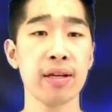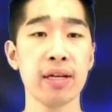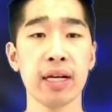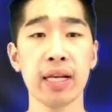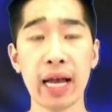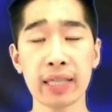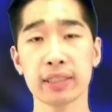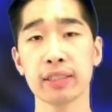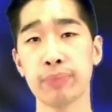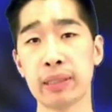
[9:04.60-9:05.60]

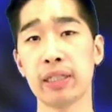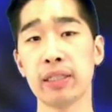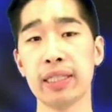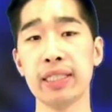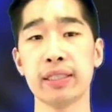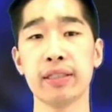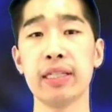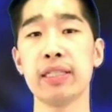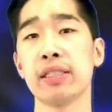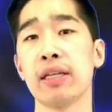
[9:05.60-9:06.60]
Last but not least
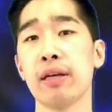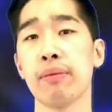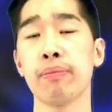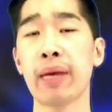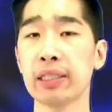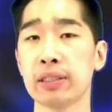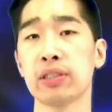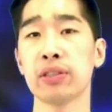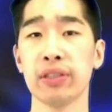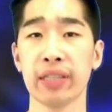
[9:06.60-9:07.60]
is make
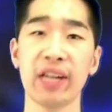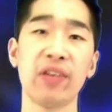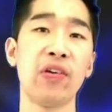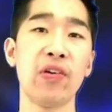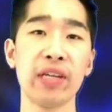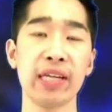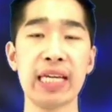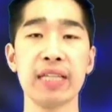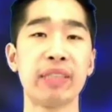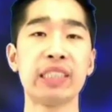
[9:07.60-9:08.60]
sure that all your
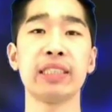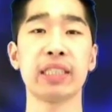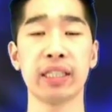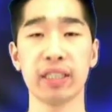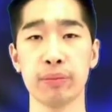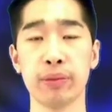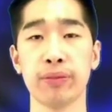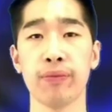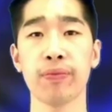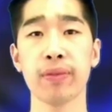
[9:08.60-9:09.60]
images are clickable.
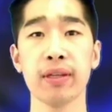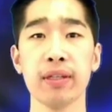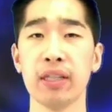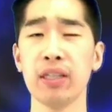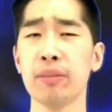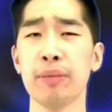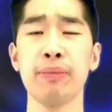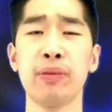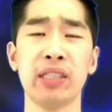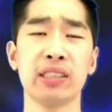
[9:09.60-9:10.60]
A lot of
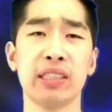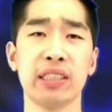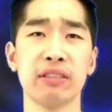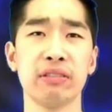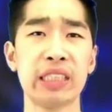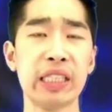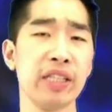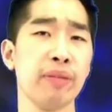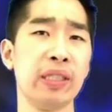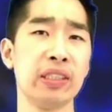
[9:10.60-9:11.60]
people actually see the
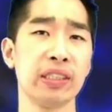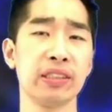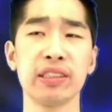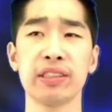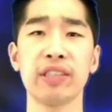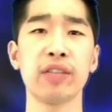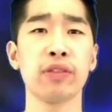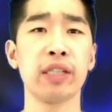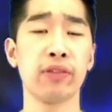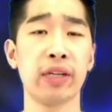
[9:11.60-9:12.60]
image and just don't
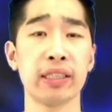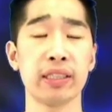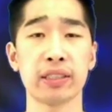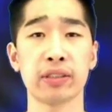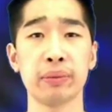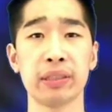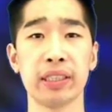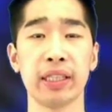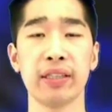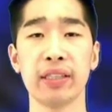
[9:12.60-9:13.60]
really read the description,
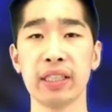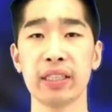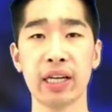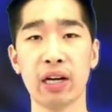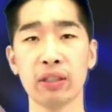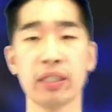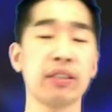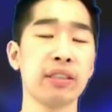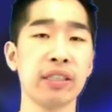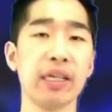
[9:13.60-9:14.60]
and they think, okay, I'll click
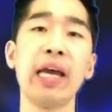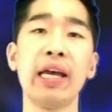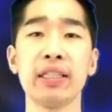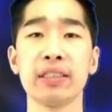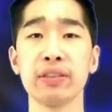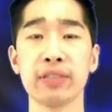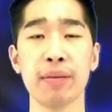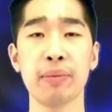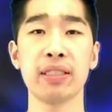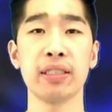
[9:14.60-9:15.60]
on it and it'll take
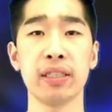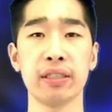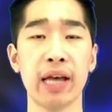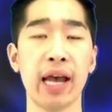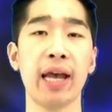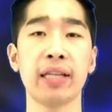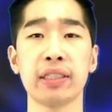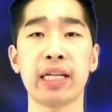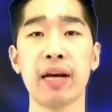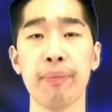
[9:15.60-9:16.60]
me to the add to
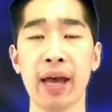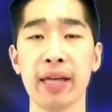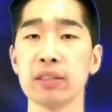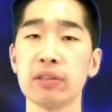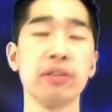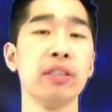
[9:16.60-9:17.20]
cart page or